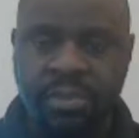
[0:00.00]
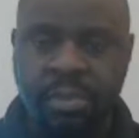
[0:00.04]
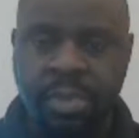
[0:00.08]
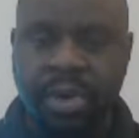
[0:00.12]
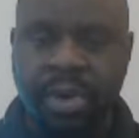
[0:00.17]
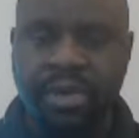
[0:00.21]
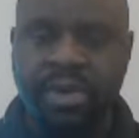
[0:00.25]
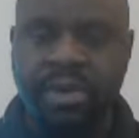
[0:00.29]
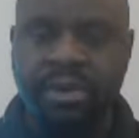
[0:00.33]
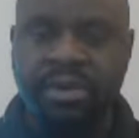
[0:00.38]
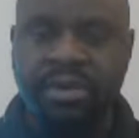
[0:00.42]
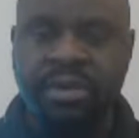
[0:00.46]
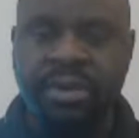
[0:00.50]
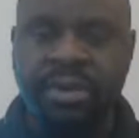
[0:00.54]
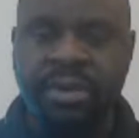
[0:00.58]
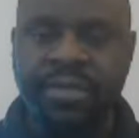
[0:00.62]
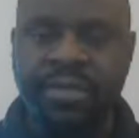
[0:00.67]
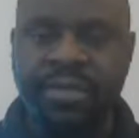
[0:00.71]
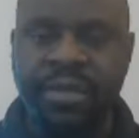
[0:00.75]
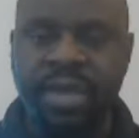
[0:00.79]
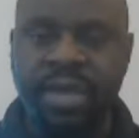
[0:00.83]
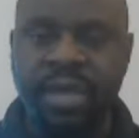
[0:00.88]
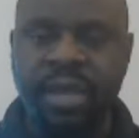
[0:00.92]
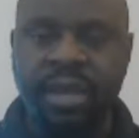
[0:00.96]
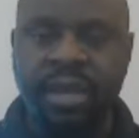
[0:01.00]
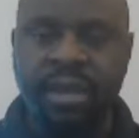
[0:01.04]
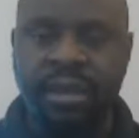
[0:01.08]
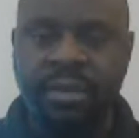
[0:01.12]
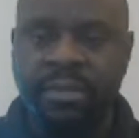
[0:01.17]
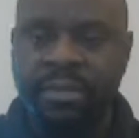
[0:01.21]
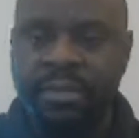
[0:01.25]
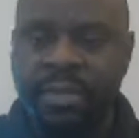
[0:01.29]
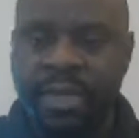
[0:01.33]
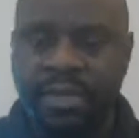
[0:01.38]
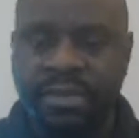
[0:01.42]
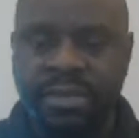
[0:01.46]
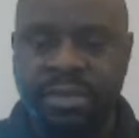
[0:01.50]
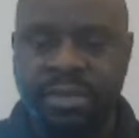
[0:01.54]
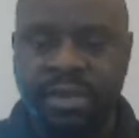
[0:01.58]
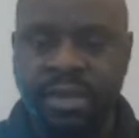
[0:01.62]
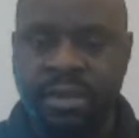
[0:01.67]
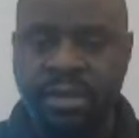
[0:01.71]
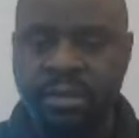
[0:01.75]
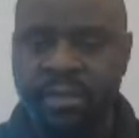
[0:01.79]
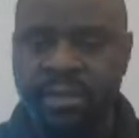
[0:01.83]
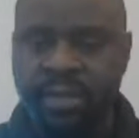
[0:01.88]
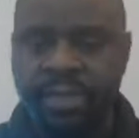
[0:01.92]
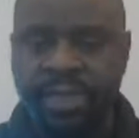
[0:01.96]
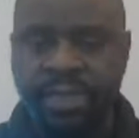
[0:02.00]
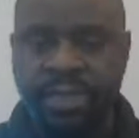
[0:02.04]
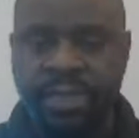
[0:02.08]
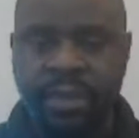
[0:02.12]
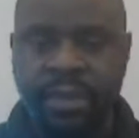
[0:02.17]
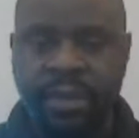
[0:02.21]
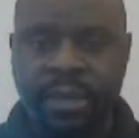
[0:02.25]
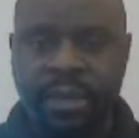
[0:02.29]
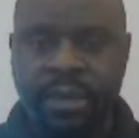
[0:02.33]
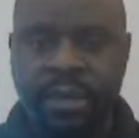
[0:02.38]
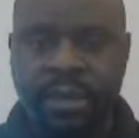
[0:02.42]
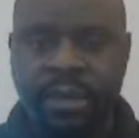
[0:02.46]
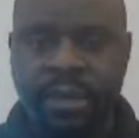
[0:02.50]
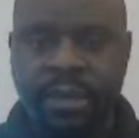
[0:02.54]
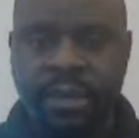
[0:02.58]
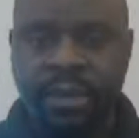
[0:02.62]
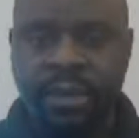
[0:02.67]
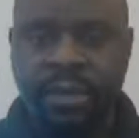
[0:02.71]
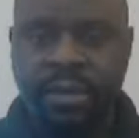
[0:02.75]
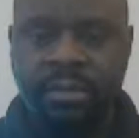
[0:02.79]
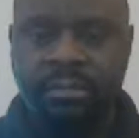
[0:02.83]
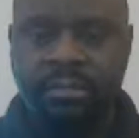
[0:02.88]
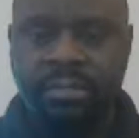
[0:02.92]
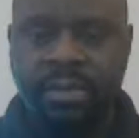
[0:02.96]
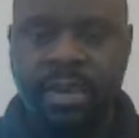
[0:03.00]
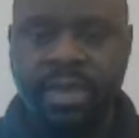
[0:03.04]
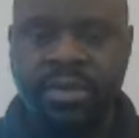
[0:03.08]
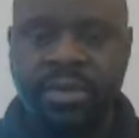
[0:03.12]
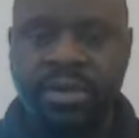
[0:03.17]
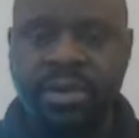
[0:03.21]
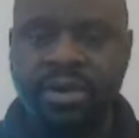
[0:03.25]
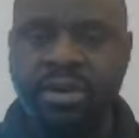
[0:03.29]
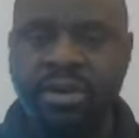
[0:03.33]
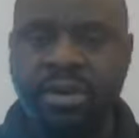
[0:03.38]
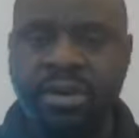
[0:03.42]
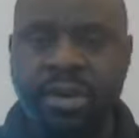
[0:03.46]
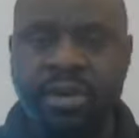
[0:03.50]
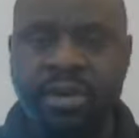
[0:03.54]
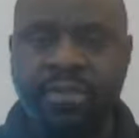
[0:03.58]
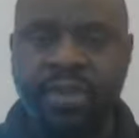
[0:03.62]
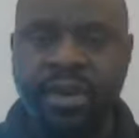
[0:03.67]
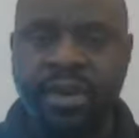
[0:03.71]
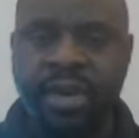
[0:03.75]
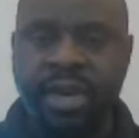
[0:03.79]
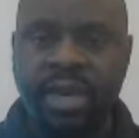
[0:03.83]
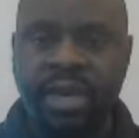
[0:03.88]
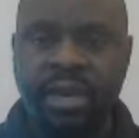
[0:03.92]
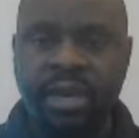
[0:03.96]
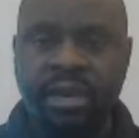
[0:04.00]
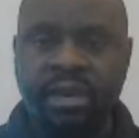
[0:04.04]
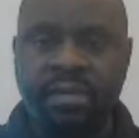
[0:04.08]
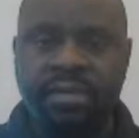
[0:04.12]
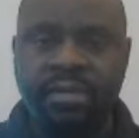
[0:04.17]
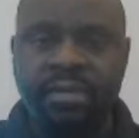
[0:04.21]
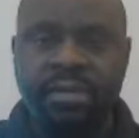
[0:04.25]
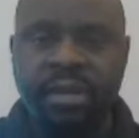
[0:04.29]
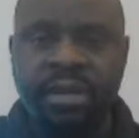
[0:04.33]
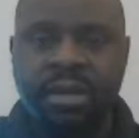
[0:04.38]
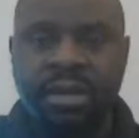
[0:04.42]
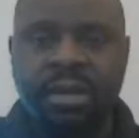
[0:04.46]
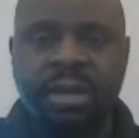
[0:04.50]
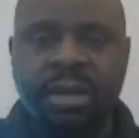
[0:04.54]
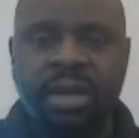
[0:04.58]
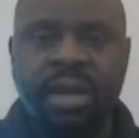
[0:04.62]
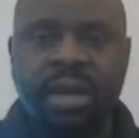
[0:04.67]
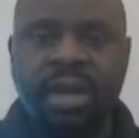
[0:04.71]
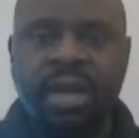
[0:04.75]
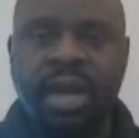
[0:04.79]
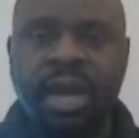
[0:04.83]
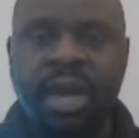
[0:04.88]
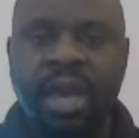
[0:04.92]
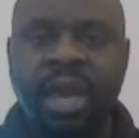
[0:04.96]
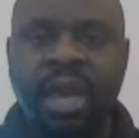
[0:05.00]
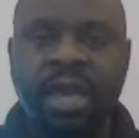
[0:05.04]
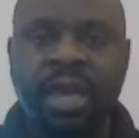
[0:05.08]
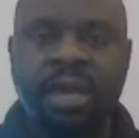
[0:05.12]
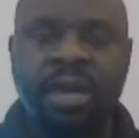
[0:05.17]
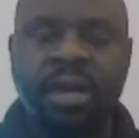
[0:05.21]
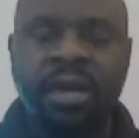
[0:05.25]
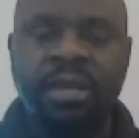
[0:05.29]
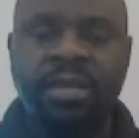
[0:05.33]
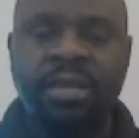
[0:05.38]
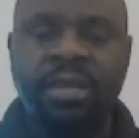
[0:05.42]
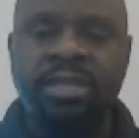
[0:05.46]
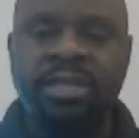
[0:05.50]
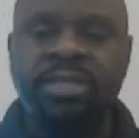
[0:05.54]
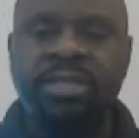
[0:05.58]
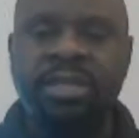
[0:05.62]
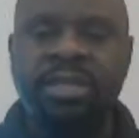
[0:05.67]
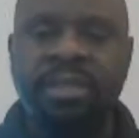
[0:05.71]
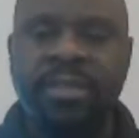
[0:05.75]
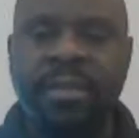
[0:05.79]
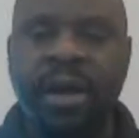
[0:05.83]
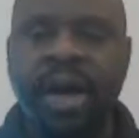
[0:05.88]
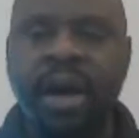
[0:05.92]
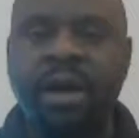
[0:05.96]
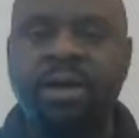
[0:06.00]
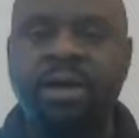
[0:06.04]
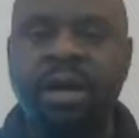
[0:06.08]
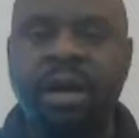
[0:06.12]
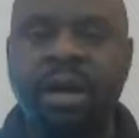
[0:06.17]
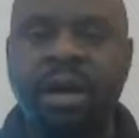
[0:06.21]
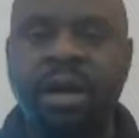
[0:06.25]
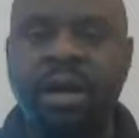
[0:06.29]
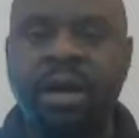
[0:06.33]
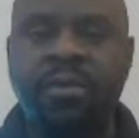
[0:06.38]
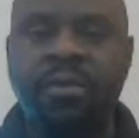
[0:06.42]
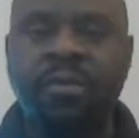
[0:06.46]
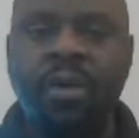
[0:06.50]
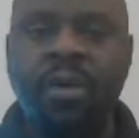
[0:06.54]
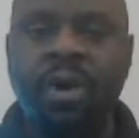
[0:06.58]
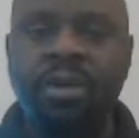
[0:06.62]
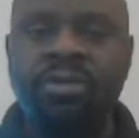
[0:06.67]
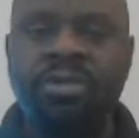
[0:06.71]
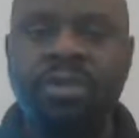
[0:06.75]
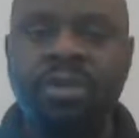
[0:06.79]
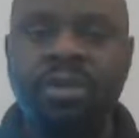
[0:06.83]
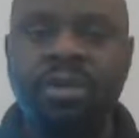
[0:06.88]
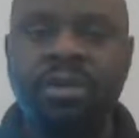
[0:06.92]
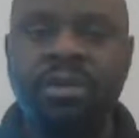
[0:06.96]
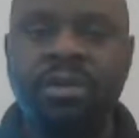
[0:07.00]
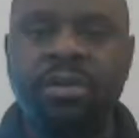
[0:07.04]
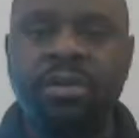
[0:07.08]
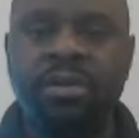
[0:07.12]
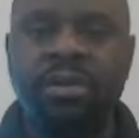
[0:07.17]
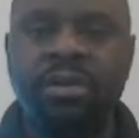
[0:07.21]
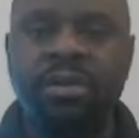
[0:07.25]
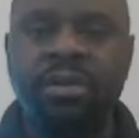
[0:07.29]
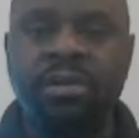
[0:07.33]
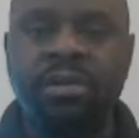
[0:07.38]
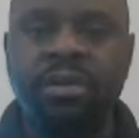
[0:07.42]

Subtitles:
What's this Brotherhood of the Kingdom? Let's see. Brotherhood of the Kingdom. And this is about Walter